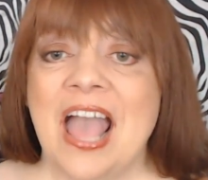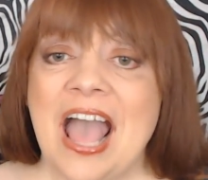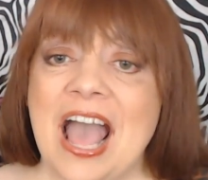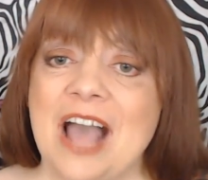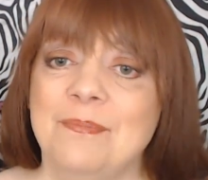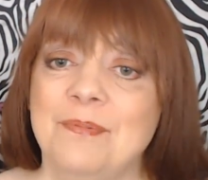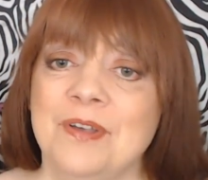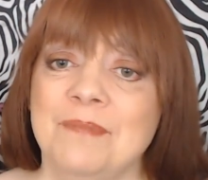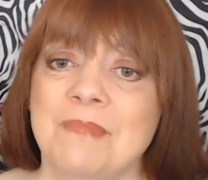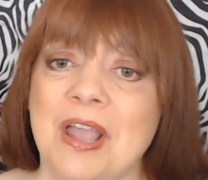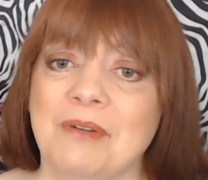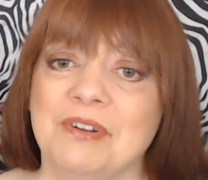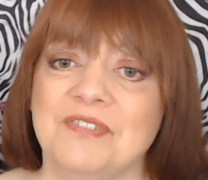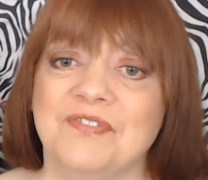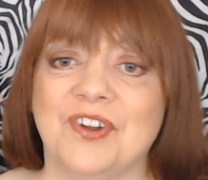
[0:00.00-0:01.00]
I'll put my
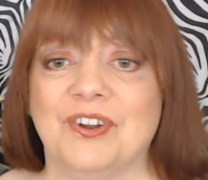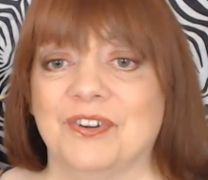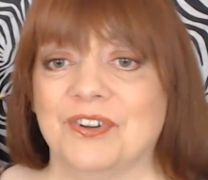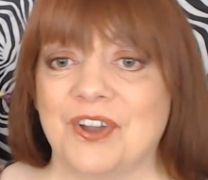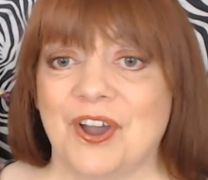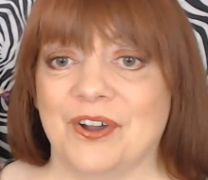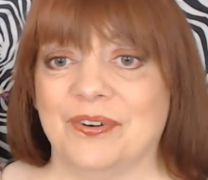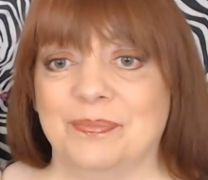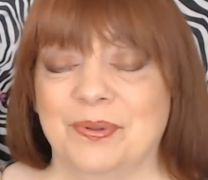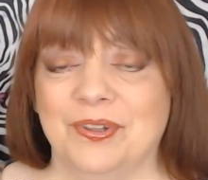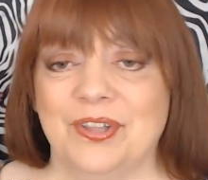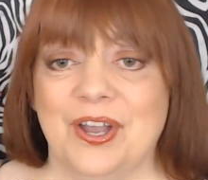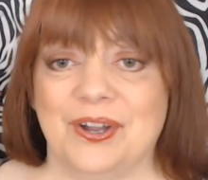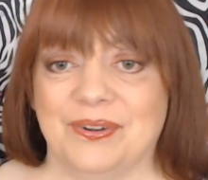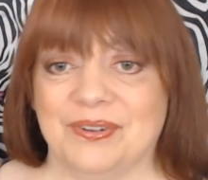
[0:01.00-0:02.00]
referral code
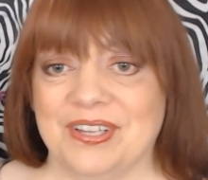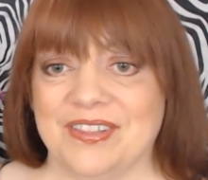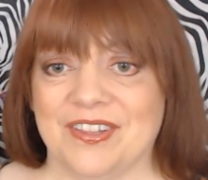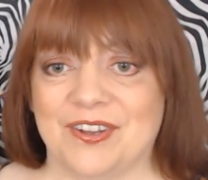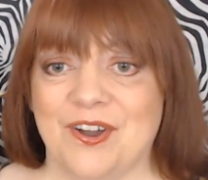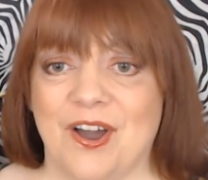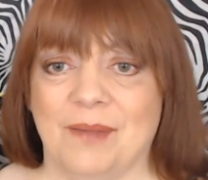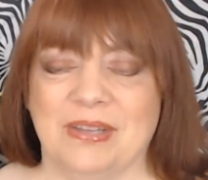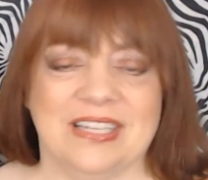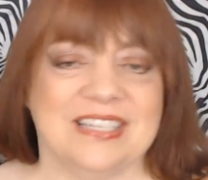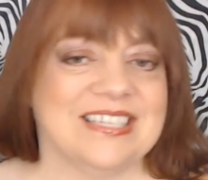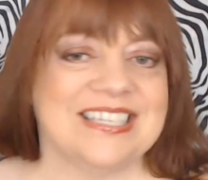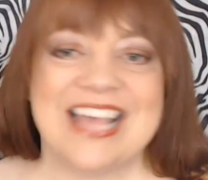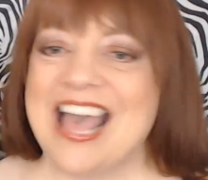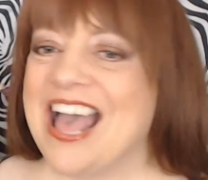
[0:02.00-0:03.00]
below in the
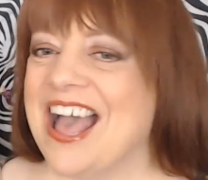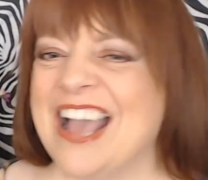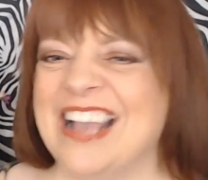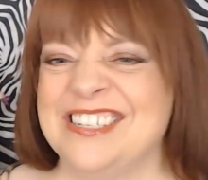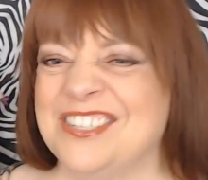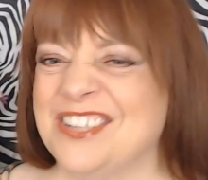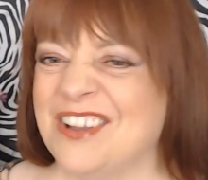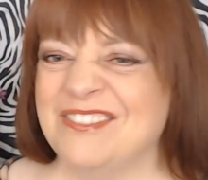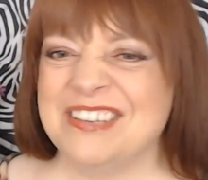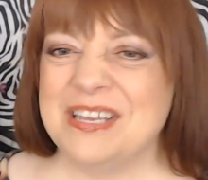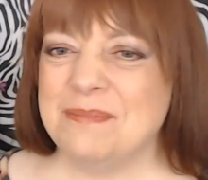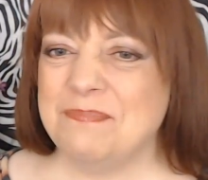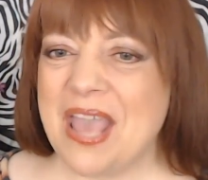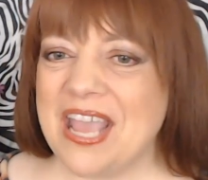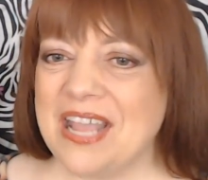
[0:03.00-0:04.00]
comments. I don't
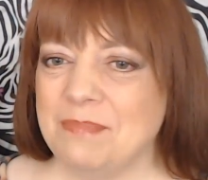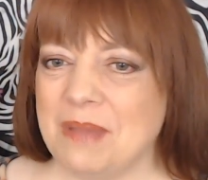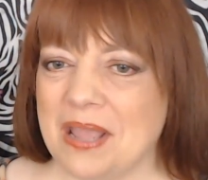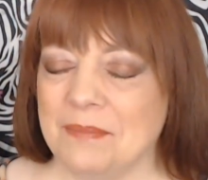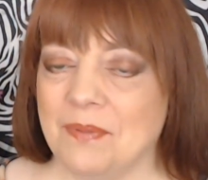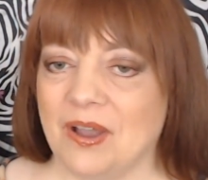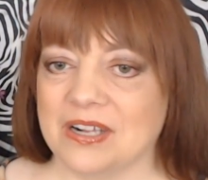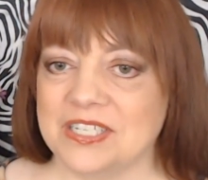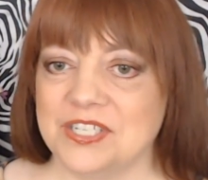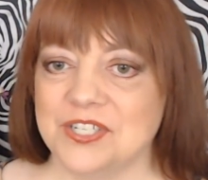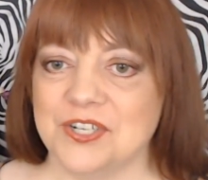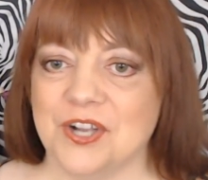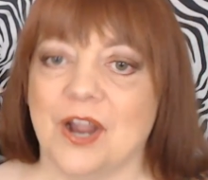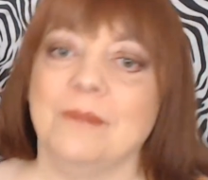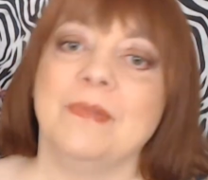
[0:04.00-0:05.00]
get paid by
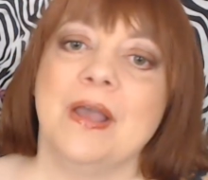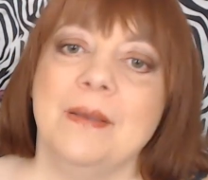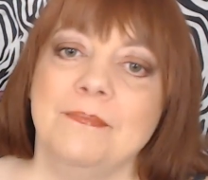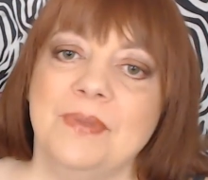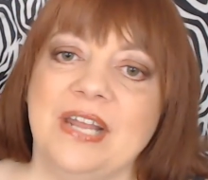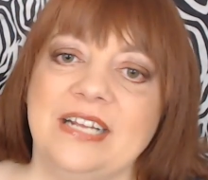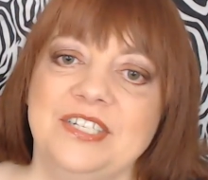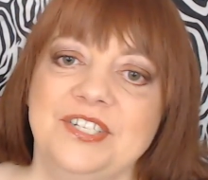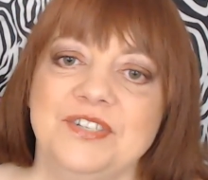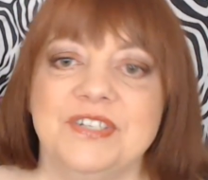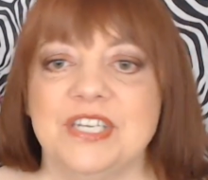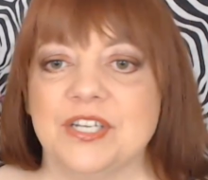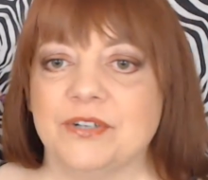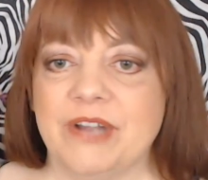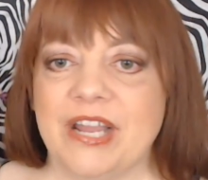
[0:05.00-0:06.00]
Boxycharm, but I do
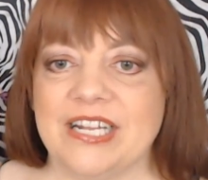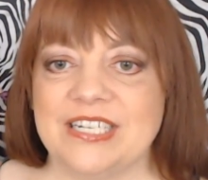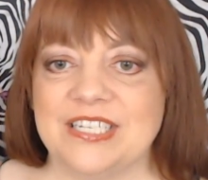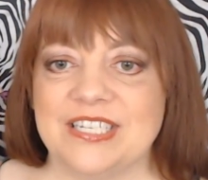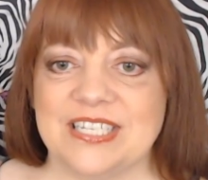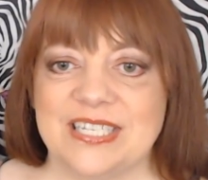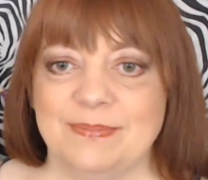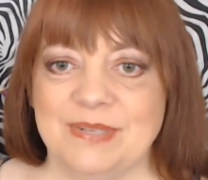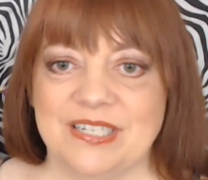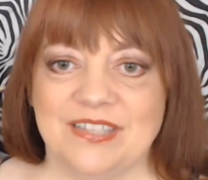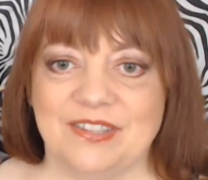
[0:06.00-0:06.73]
get credit to spend at